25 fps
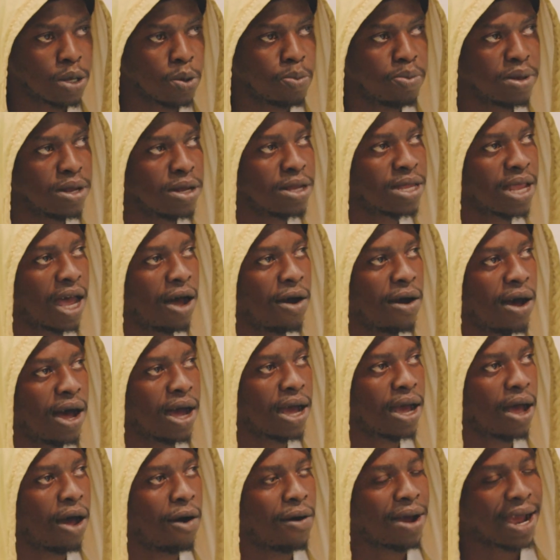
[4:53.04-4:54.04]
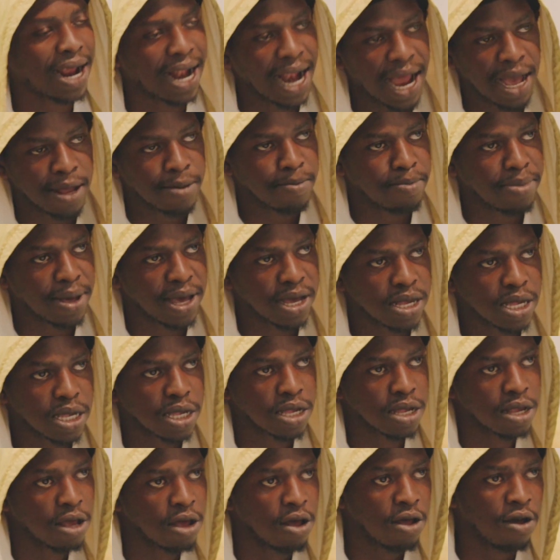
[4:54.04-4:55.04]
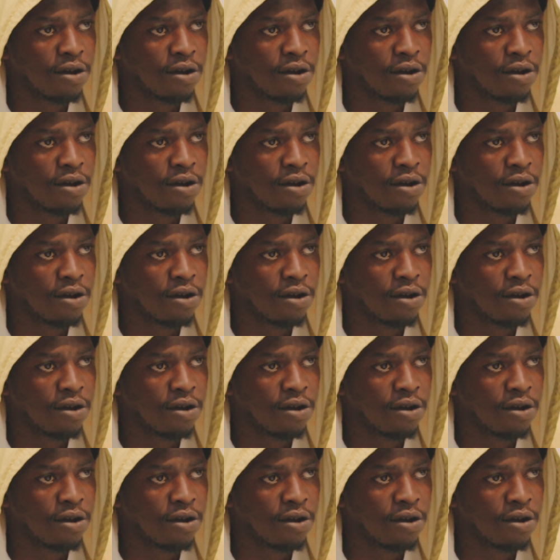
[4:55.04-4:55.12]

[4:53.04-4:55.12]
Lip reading: build our client base